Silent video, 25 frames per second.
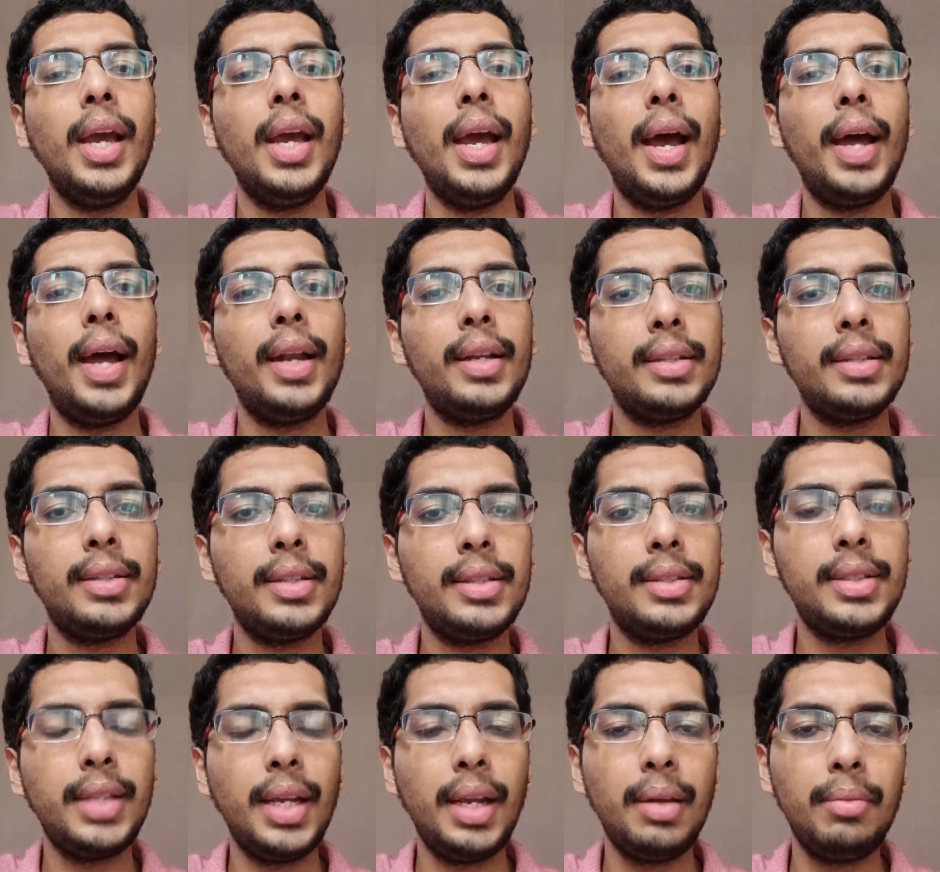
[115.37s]
And at the
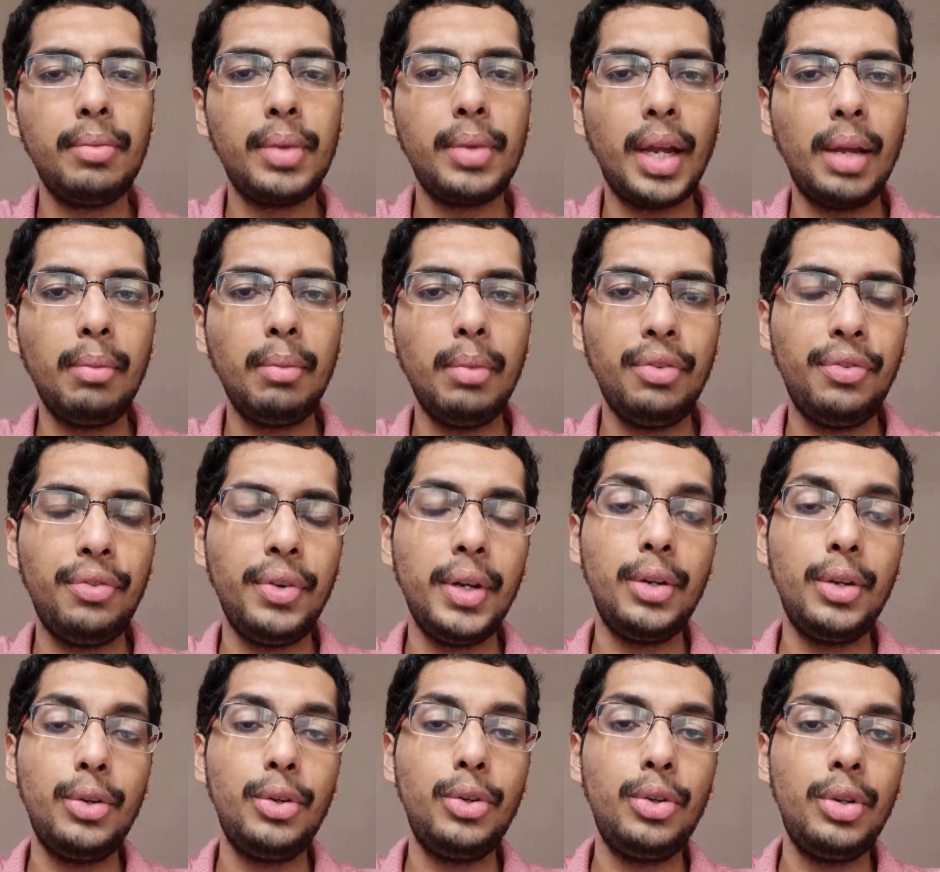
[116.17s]
same time, if
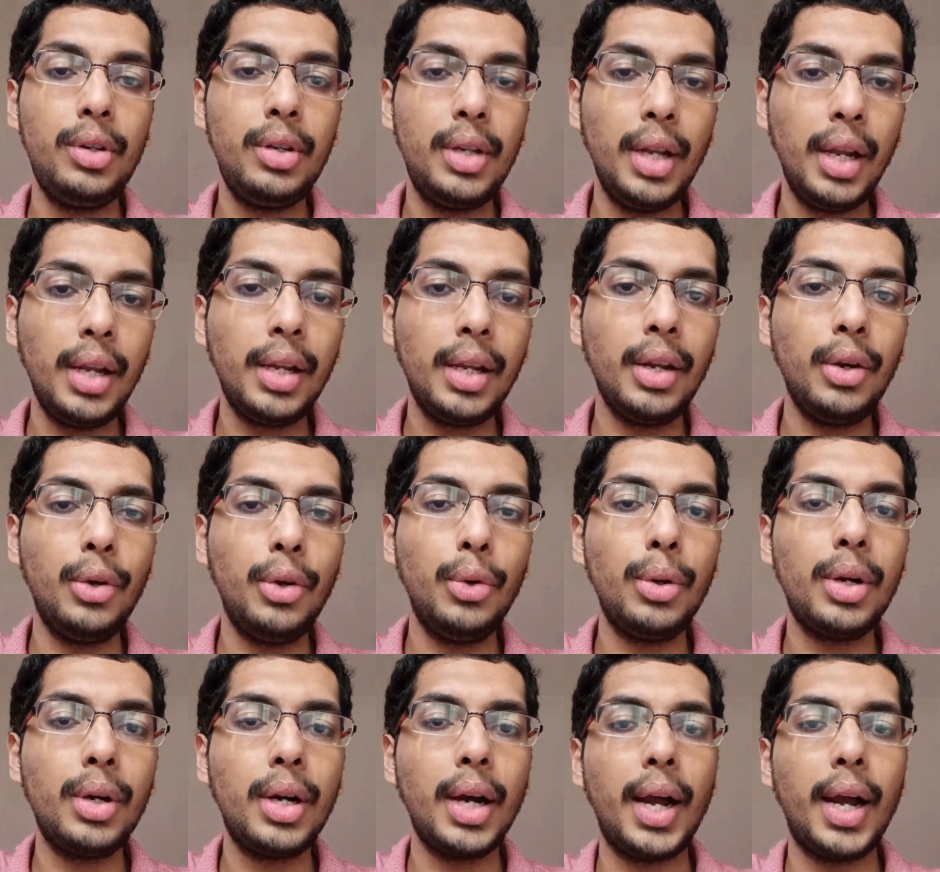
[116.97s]
we take a
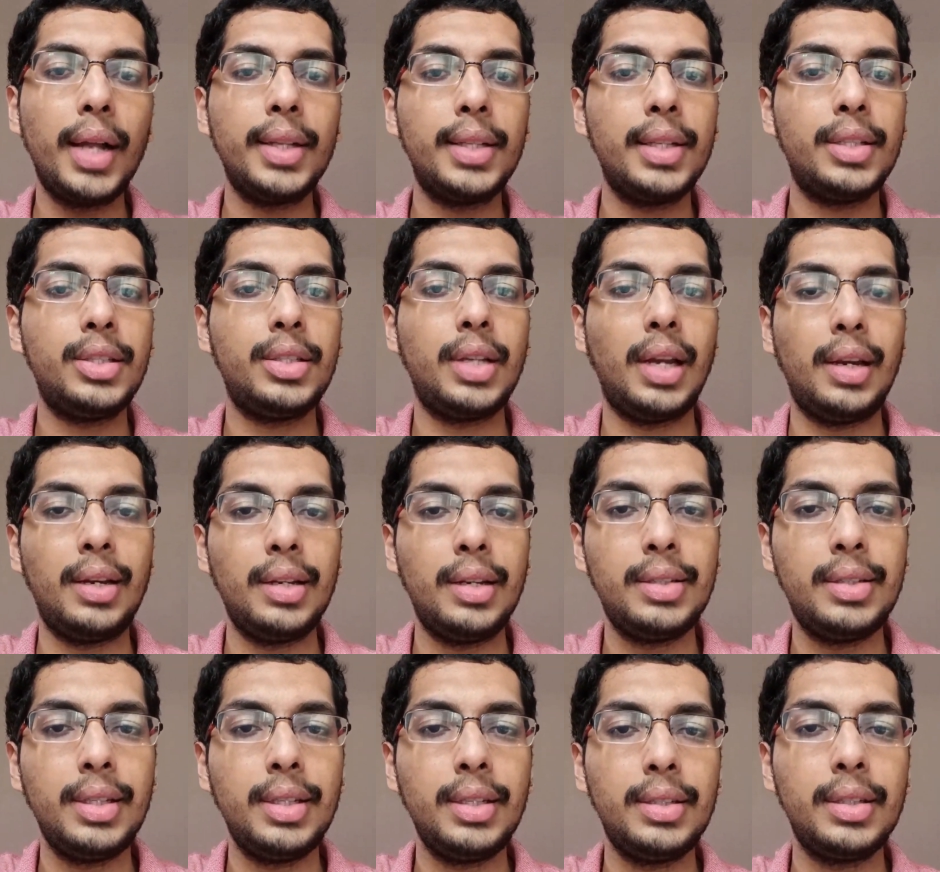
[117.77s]
look at the
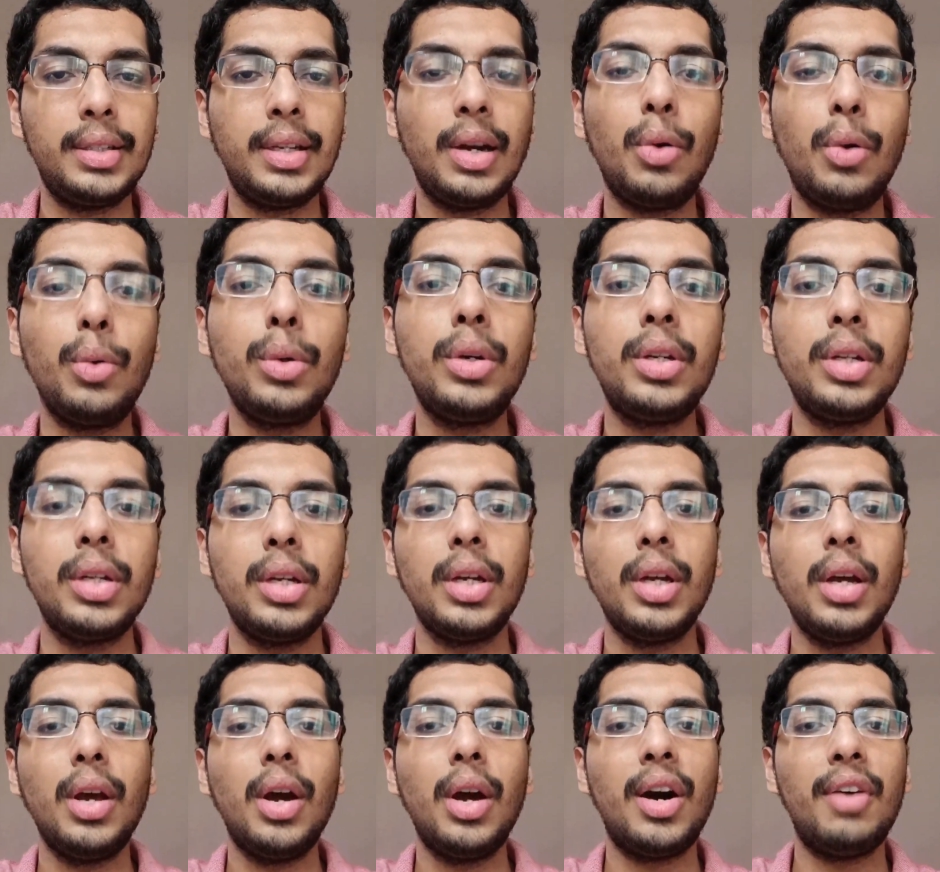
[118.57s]
statistics count
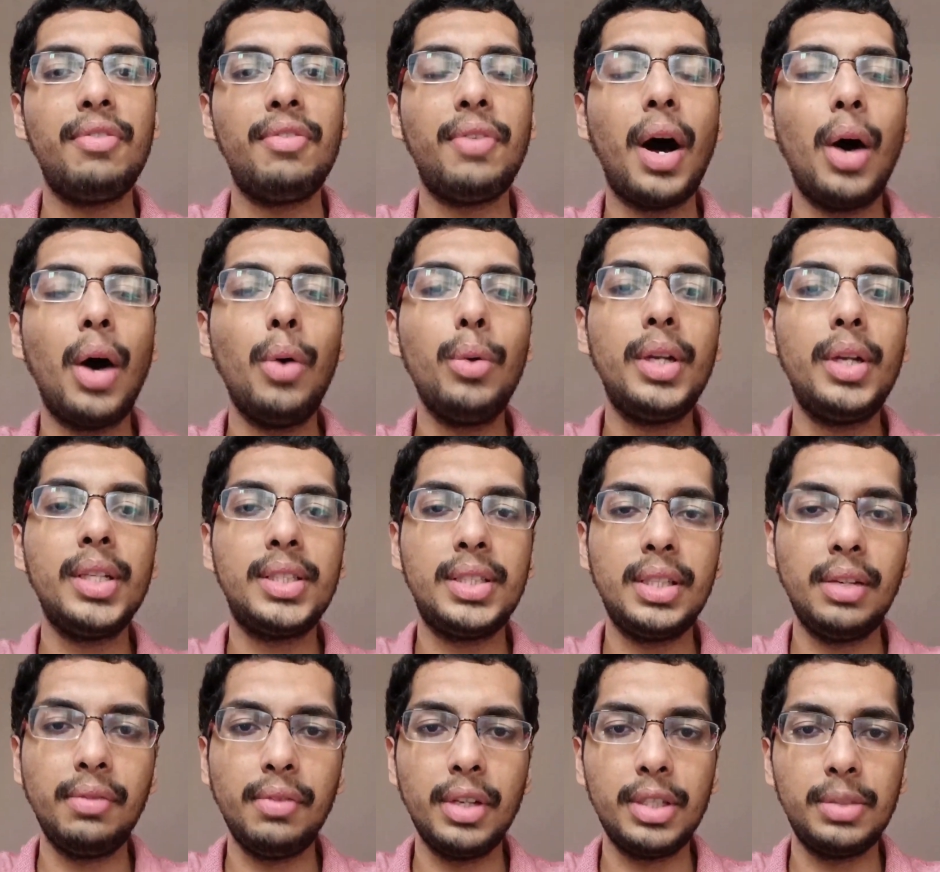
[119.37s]
of how
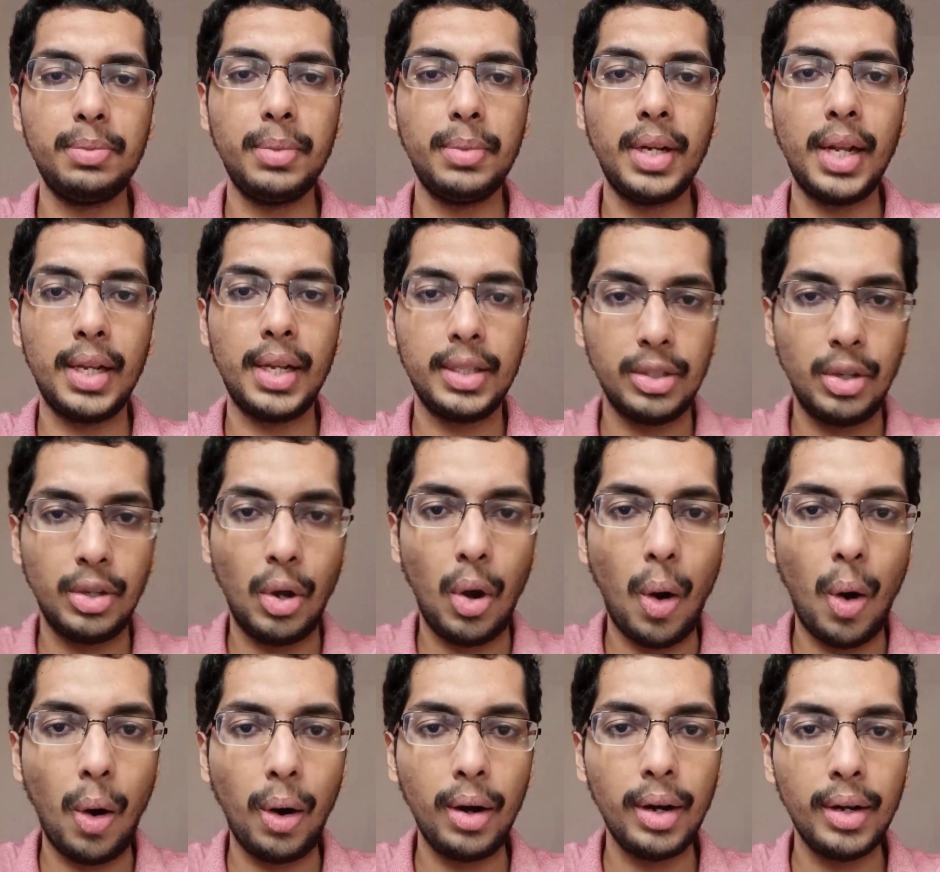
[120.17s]
disinvestment has
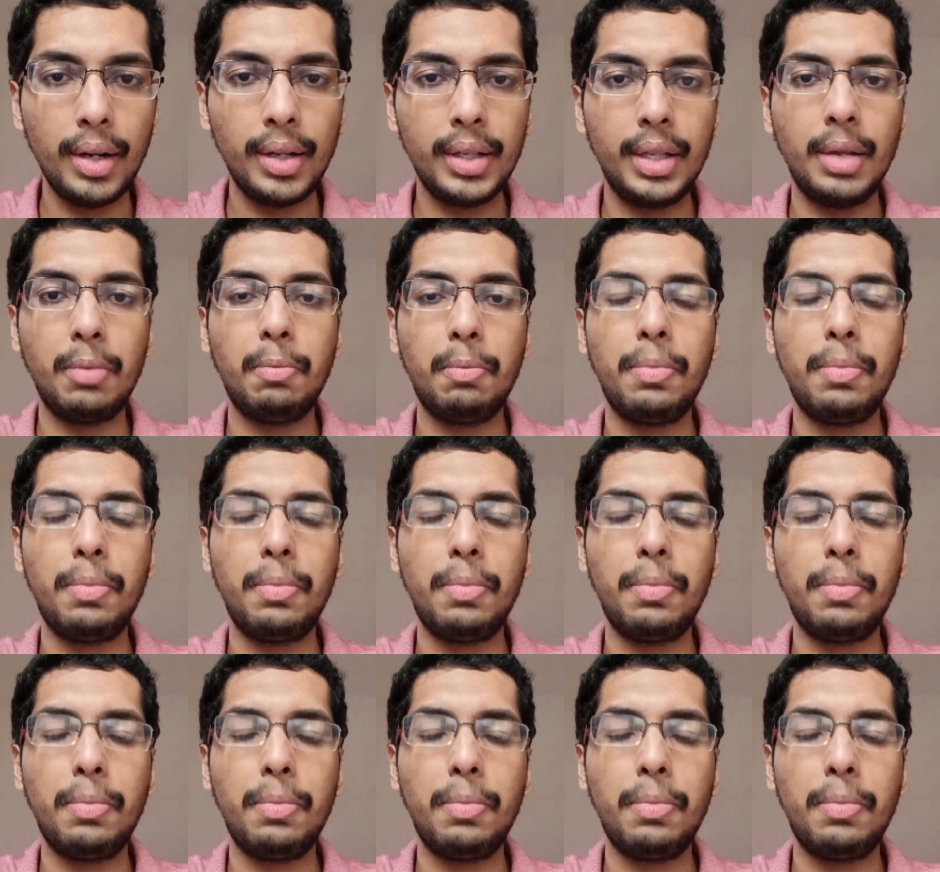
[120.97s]
gone in the